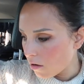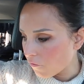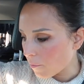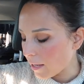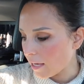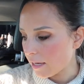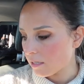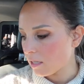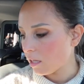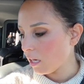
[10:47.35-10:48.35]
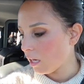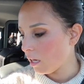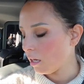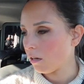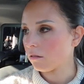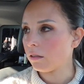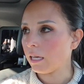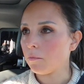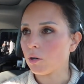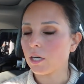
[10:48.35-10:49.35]
from, I guess, the
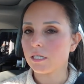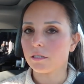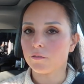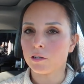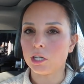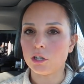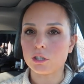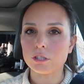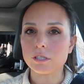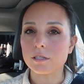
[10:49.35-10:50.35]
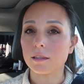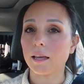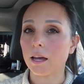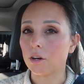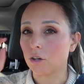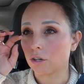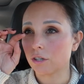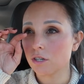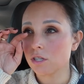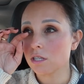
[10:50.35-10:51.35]
labor and delivery nurse, like the head
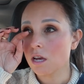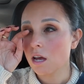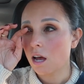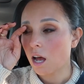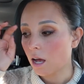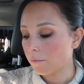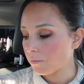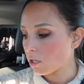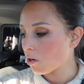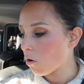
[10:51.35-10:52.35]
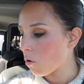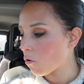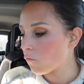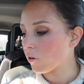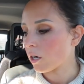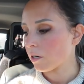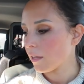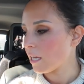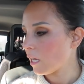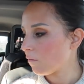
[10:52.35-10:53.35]
nurse, to go over.
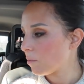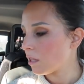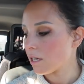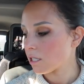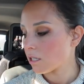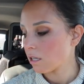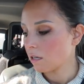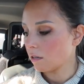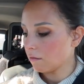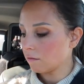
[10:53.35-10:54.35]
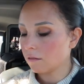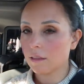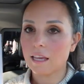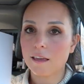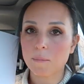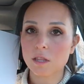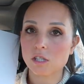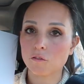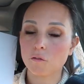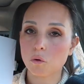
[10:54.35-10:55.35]
They gave me this
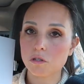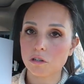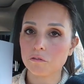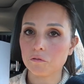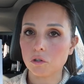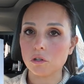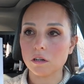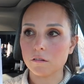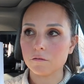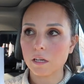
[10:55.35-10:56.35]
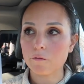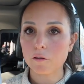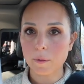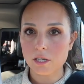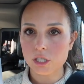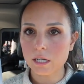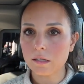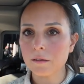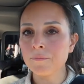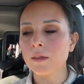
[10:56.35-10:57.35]
folder full of
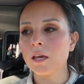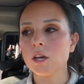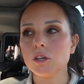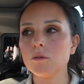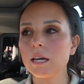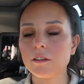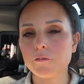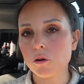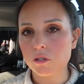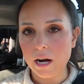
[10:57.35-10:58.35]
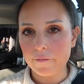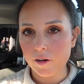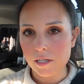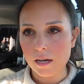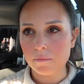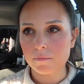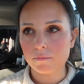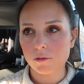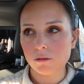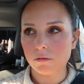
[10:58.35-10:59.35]
information. You get the folder every time
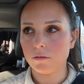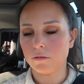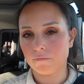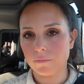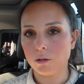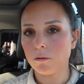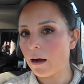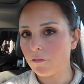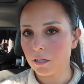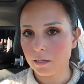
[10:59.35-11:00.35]
you have a